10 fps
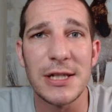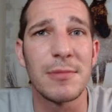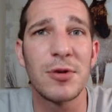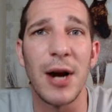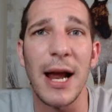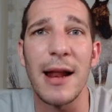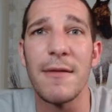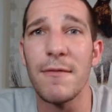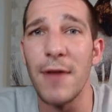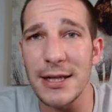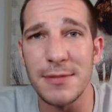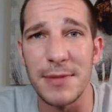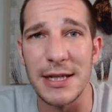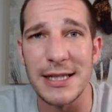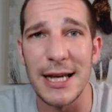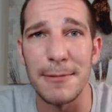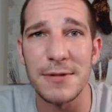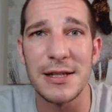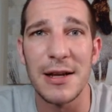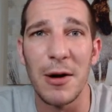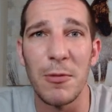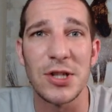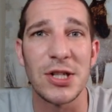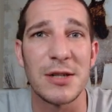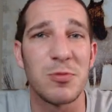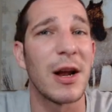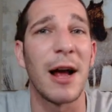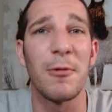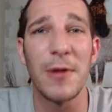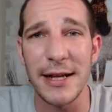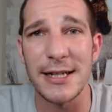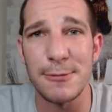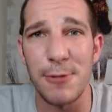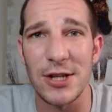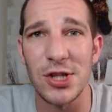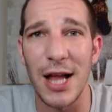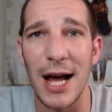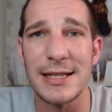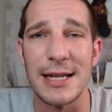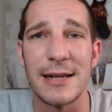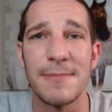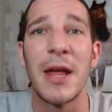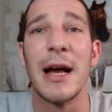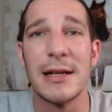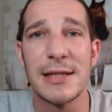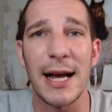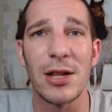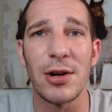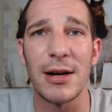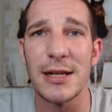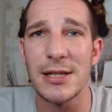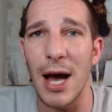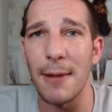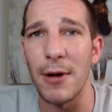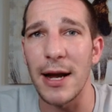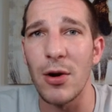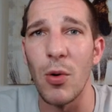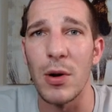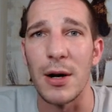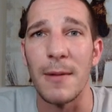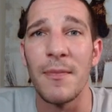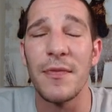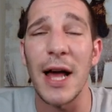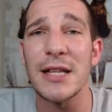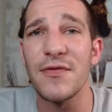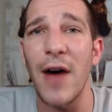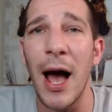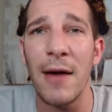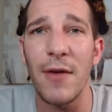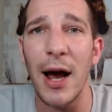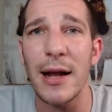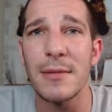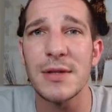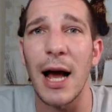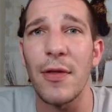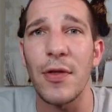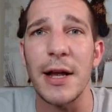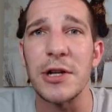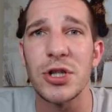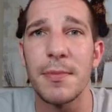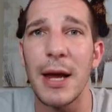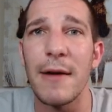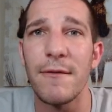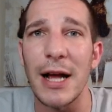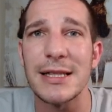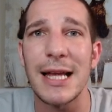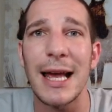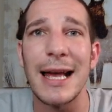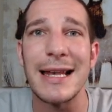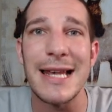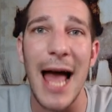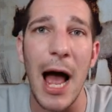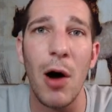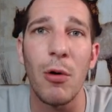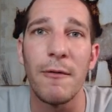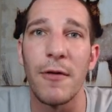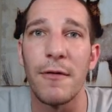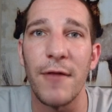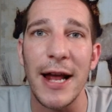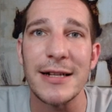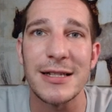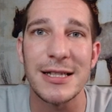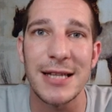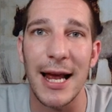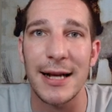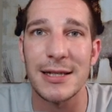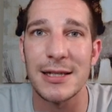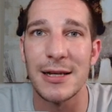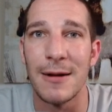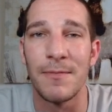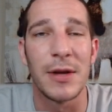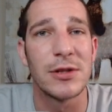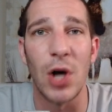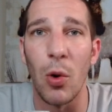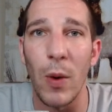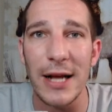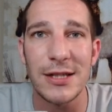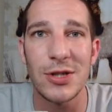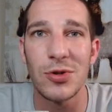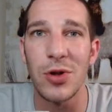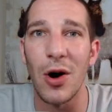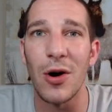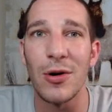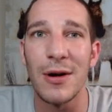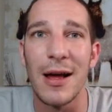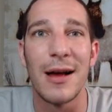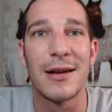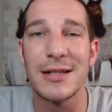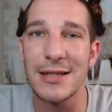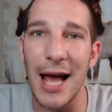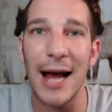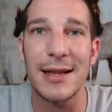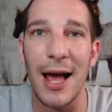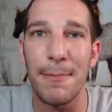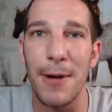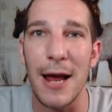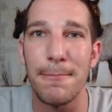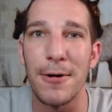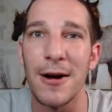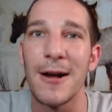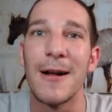some great investment tips, which is what I really specialize in, take a look in the top right corner. That's 5 items I think you should be investing in now for Phase 6. Don't wait too long. Stack that paper.